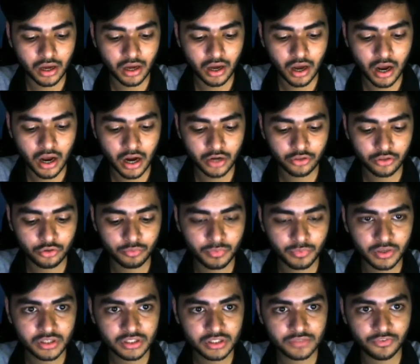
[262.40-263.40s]

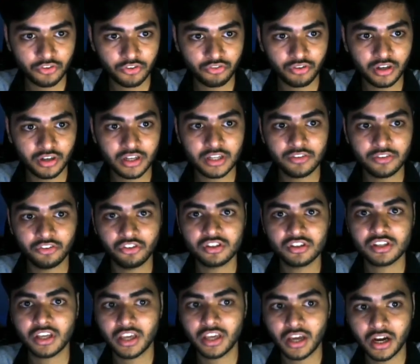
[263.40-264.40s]
arguments, which
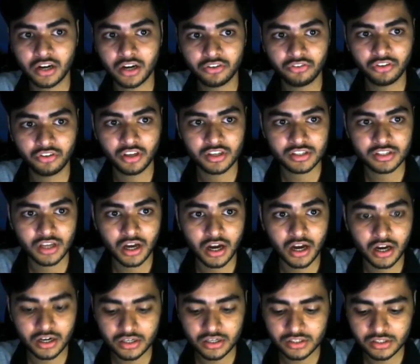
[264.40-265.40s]
is
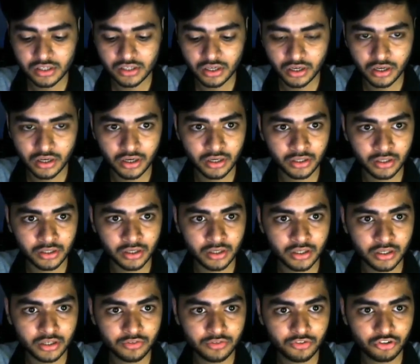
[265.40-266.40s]
args, and
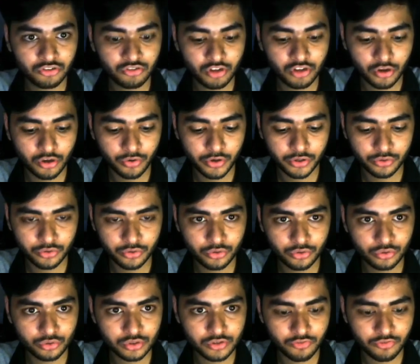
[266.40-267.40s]
under which we are going to
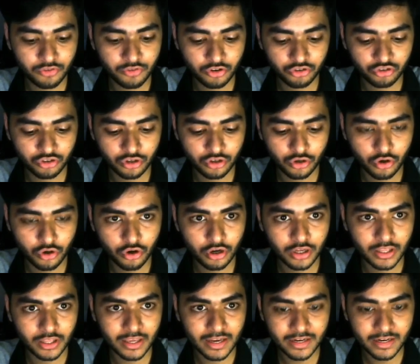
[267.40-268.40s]
use a function
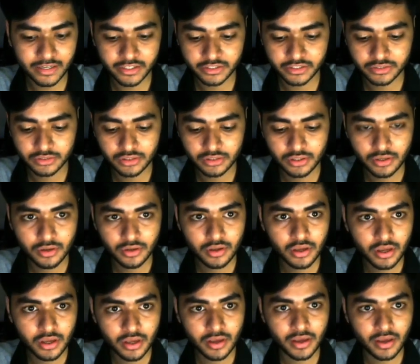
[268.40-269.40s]
called get,
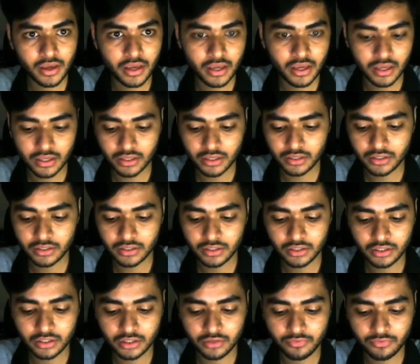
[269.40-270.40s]

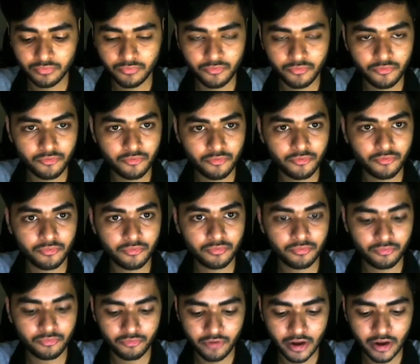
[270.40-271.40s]
and
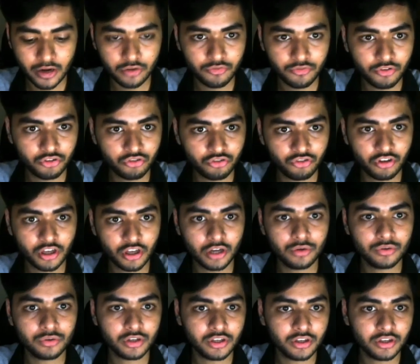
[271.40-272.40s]
value which we are
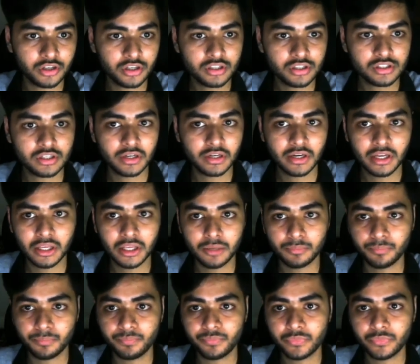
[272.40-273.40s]
looking is
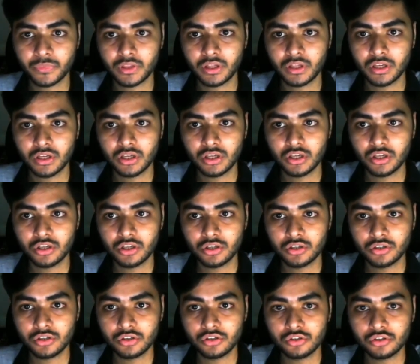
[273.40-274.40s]
name.
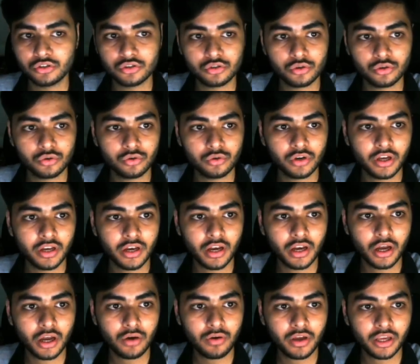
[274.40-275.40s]
So, and
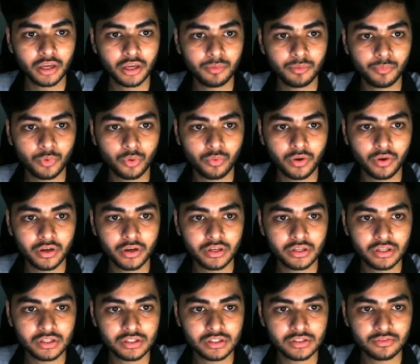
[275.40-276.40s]
now I can provide
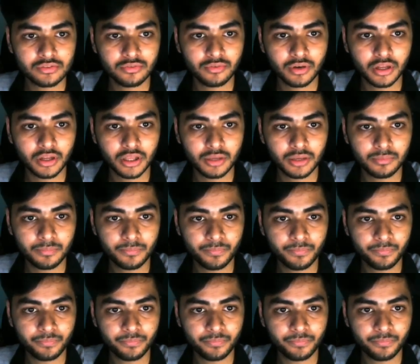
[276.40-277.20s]
this name,